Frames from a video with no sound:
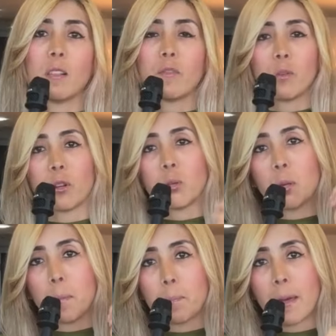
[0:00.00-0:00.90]
of you are
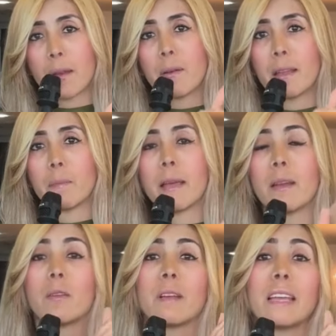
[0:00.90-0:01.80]
doing better and
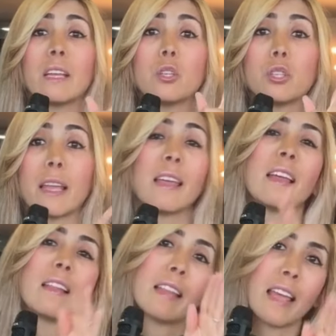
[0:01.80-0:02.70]
better each day
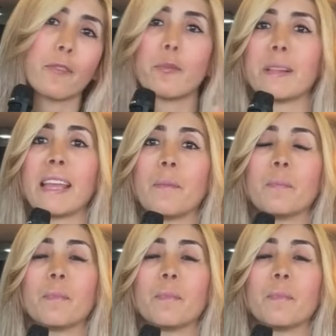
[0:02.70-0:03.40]
and every day.